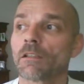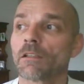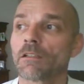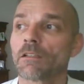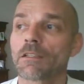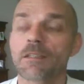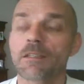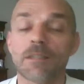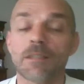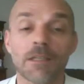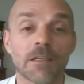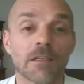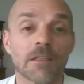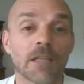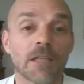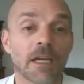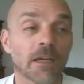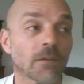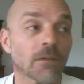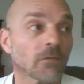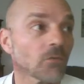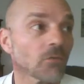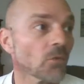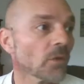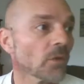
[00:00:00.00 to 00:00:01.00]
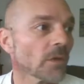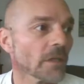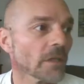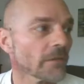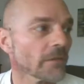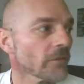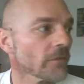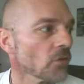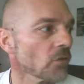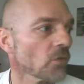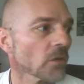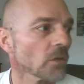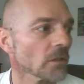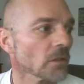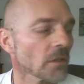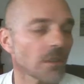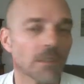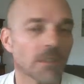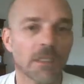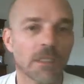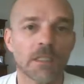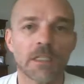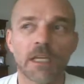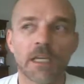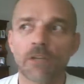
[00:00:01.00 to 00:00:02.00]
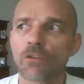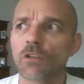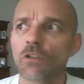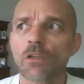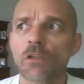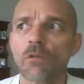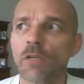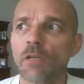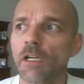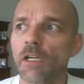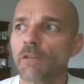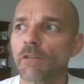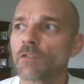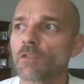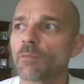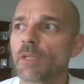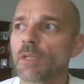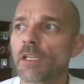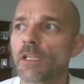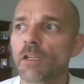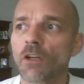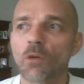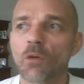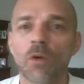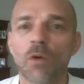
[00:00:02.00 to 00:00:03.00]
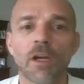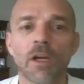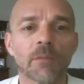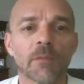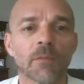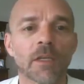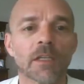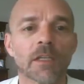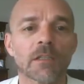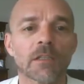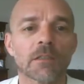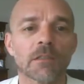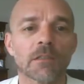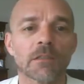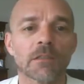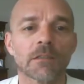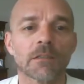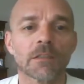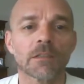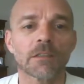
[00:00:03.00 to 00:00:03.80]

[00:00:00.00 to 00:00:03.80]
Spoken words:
Sit down wherever you want to sit down. You don't have to be in a quiet place.